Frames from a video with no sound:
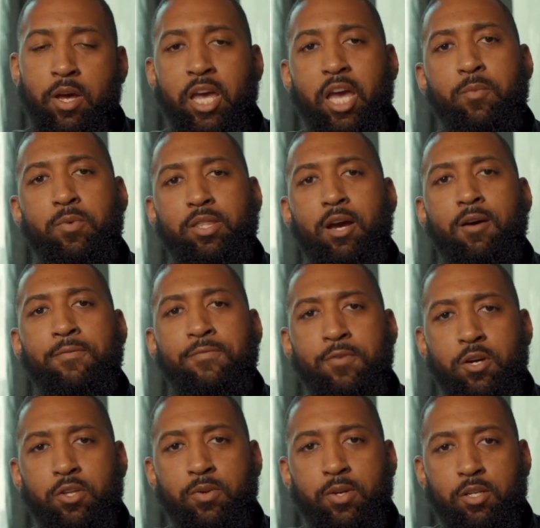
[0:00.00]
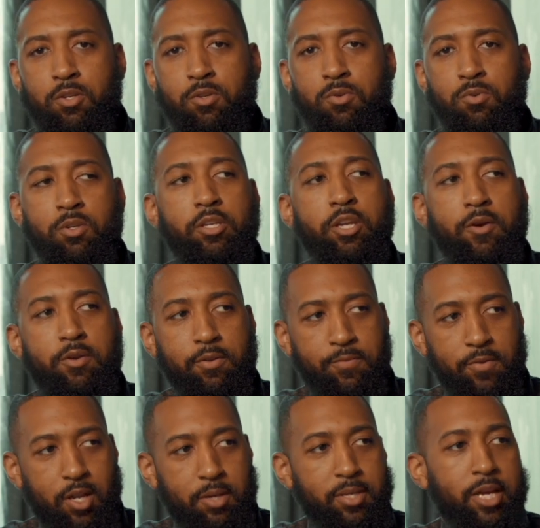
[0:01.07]
And without further ado, Derrich
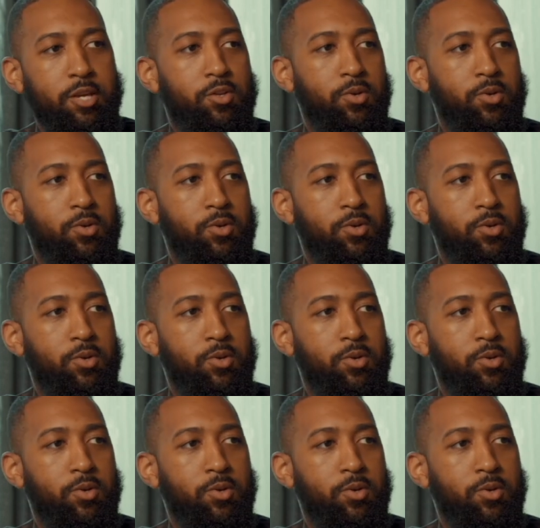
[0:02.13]
Phillips, how you